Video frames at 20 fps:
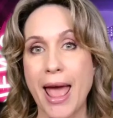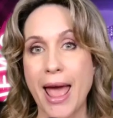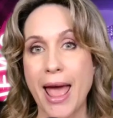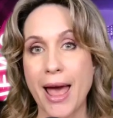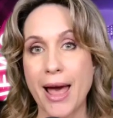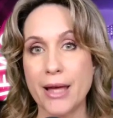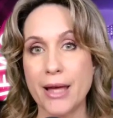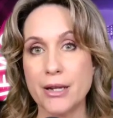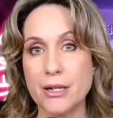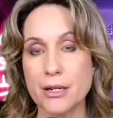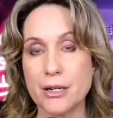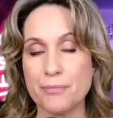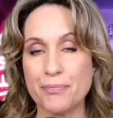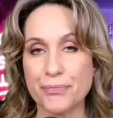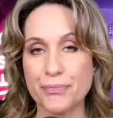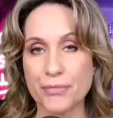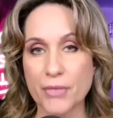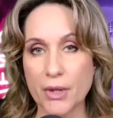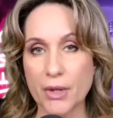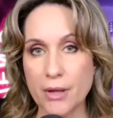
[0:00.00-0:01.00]
And
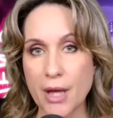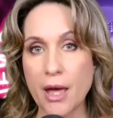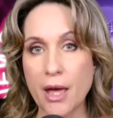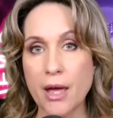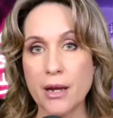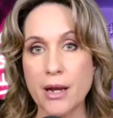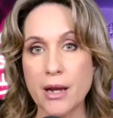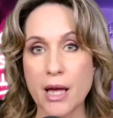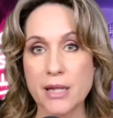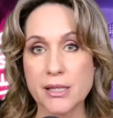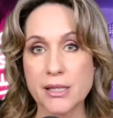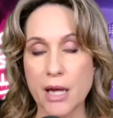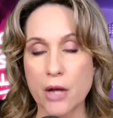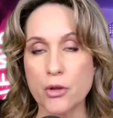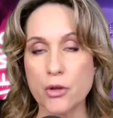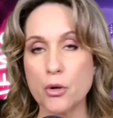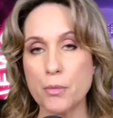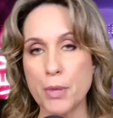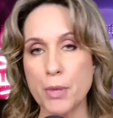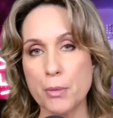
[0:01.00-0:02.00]
then as
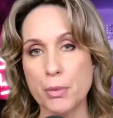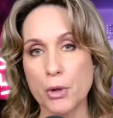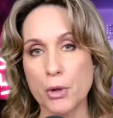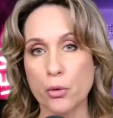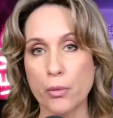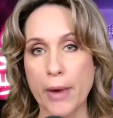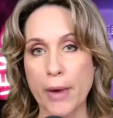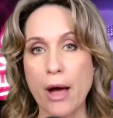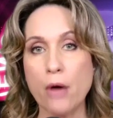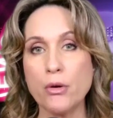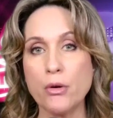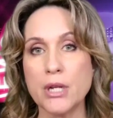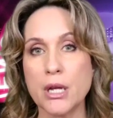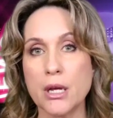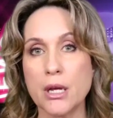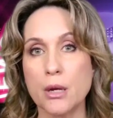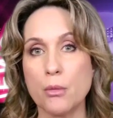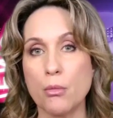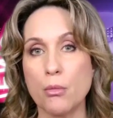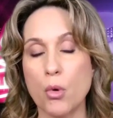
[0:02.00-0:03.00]
other people around
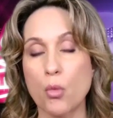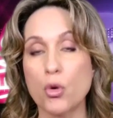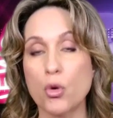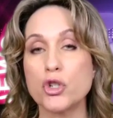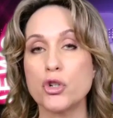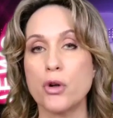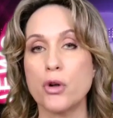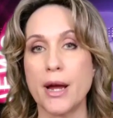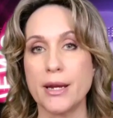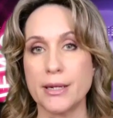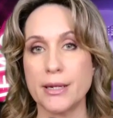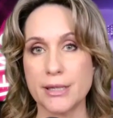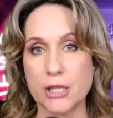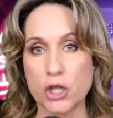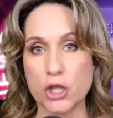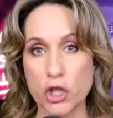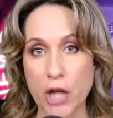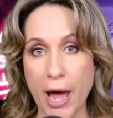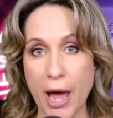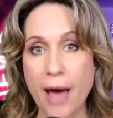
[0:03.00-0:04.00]
him were trying to
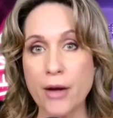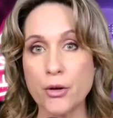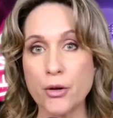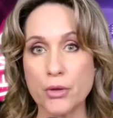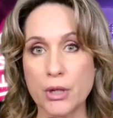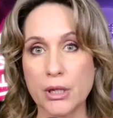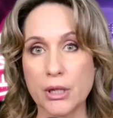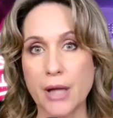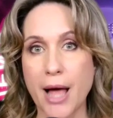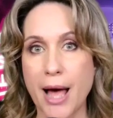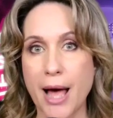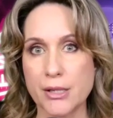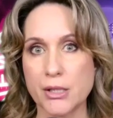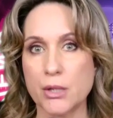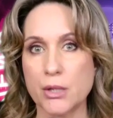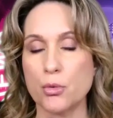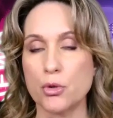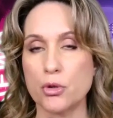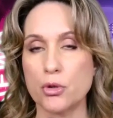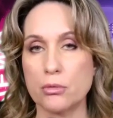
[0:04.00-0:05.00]
shatter the glass,
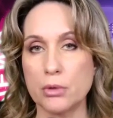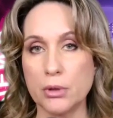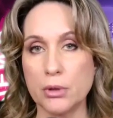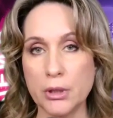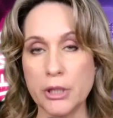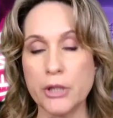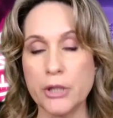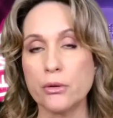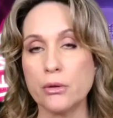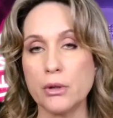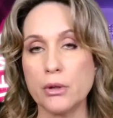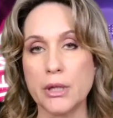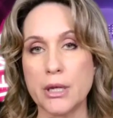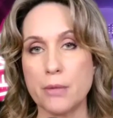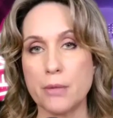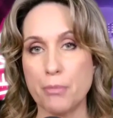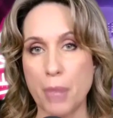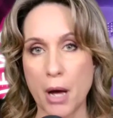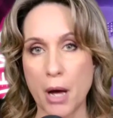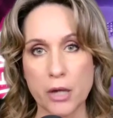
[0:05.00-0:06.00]
they were
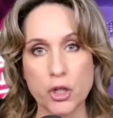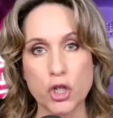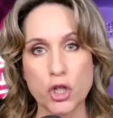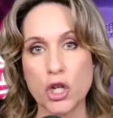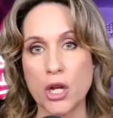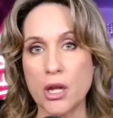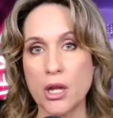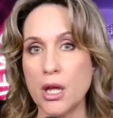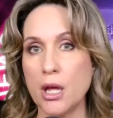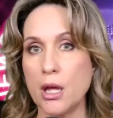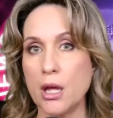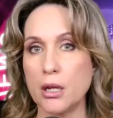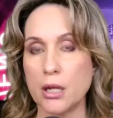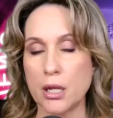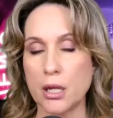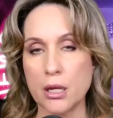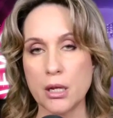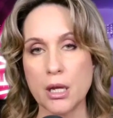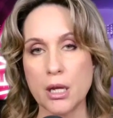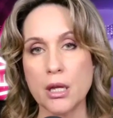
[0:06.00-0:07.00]
literally punching it,
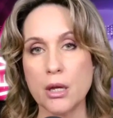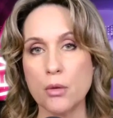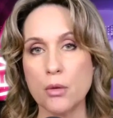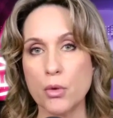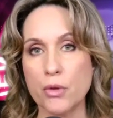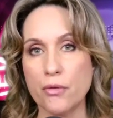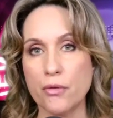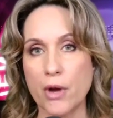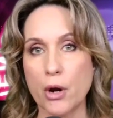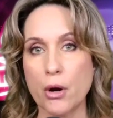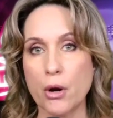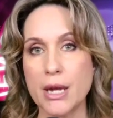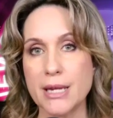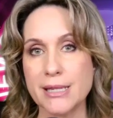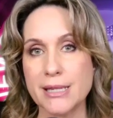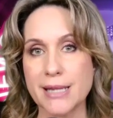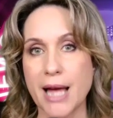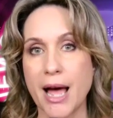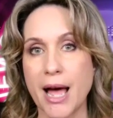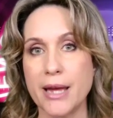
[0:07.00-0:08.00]
hitting it with
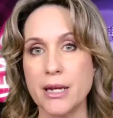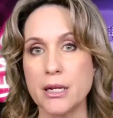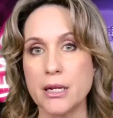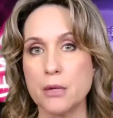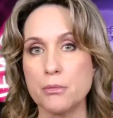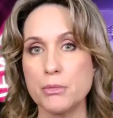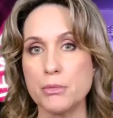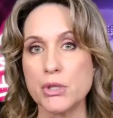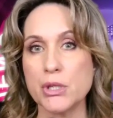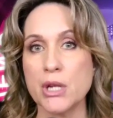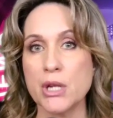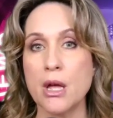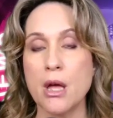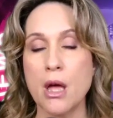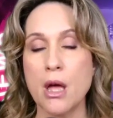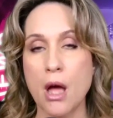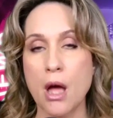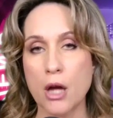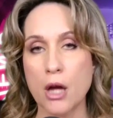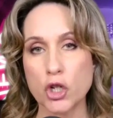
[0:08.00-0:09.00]
various items.
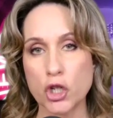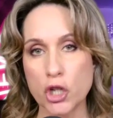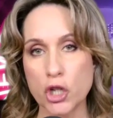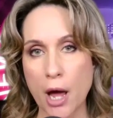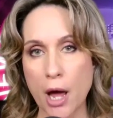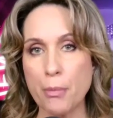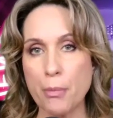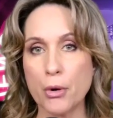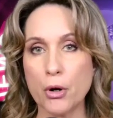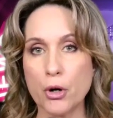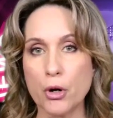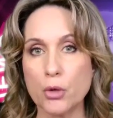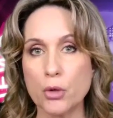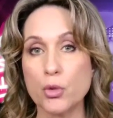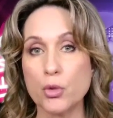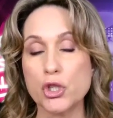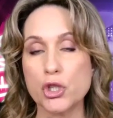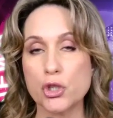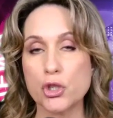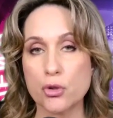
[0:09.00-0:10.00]
Sheppard
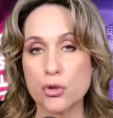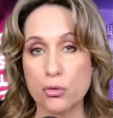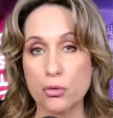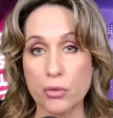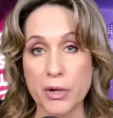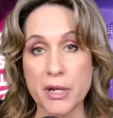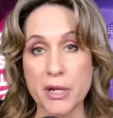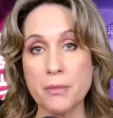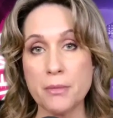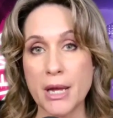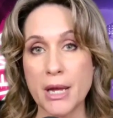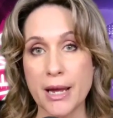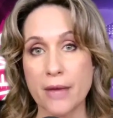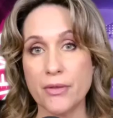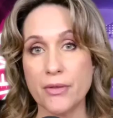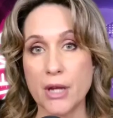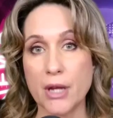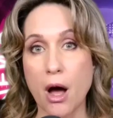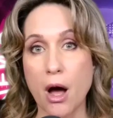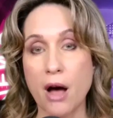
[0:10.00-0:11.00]
was screaming
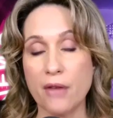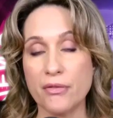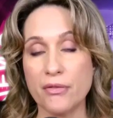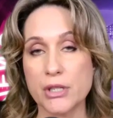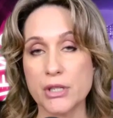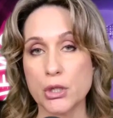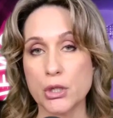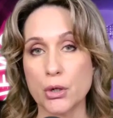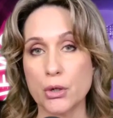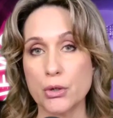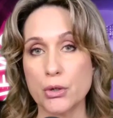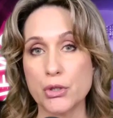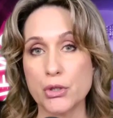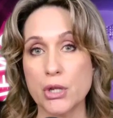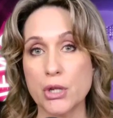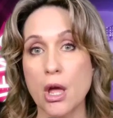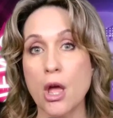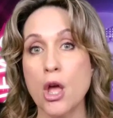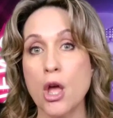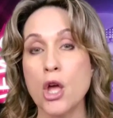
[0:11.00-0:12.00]
at the officers.
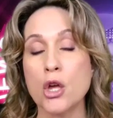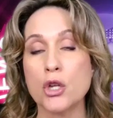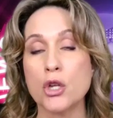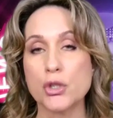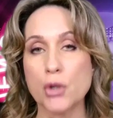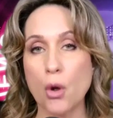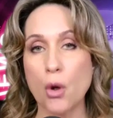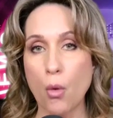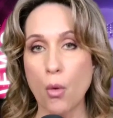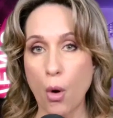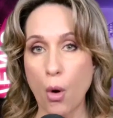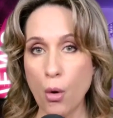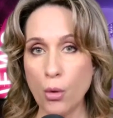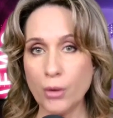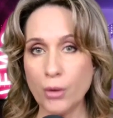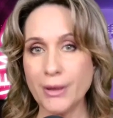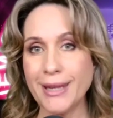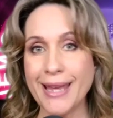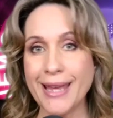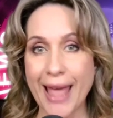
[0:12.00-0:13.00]
So
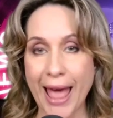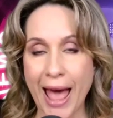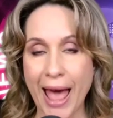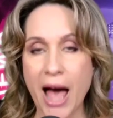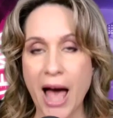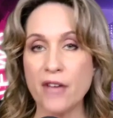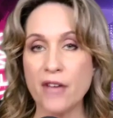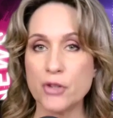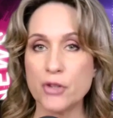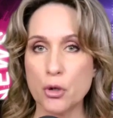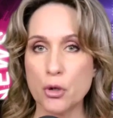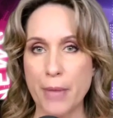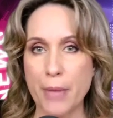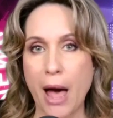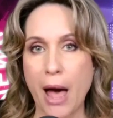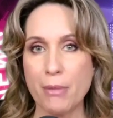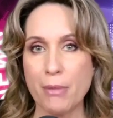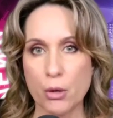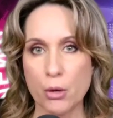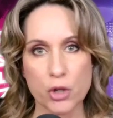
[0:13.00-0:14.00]
only after
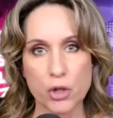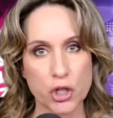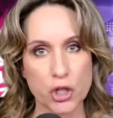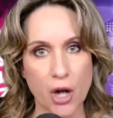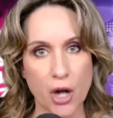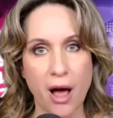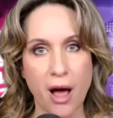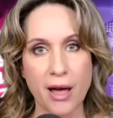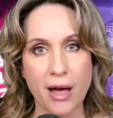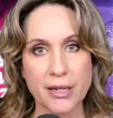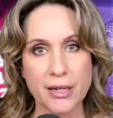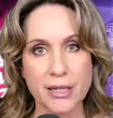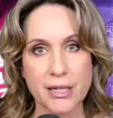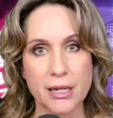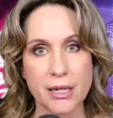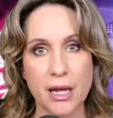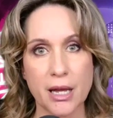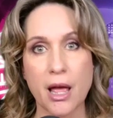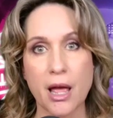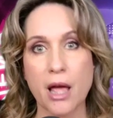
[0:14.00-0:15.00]
Babbitt was shot
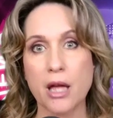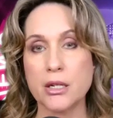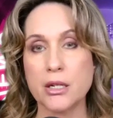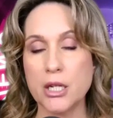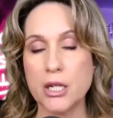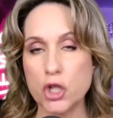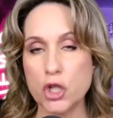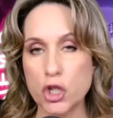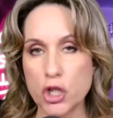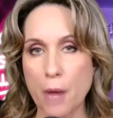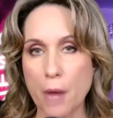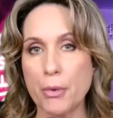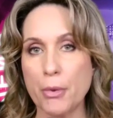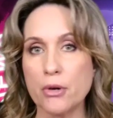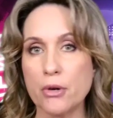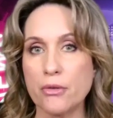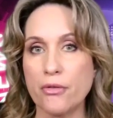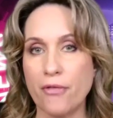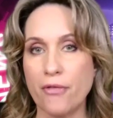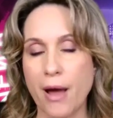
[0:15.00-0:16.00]
did
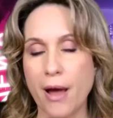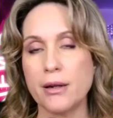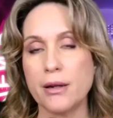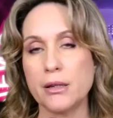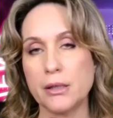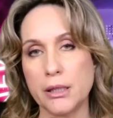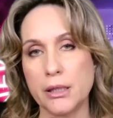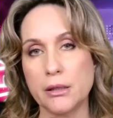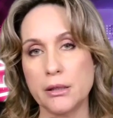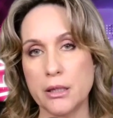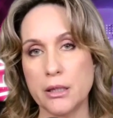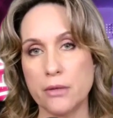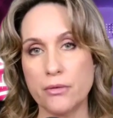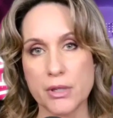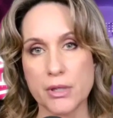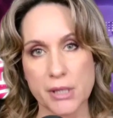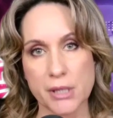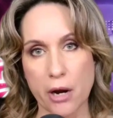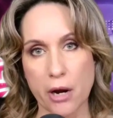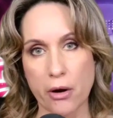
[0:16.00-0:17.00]
Sheppard finally leave
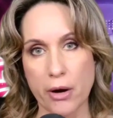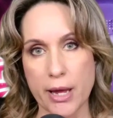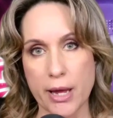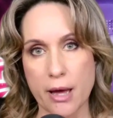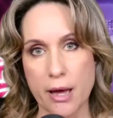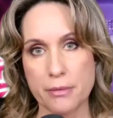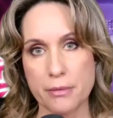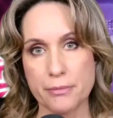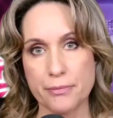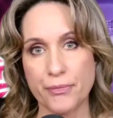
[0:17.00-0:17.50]
this area.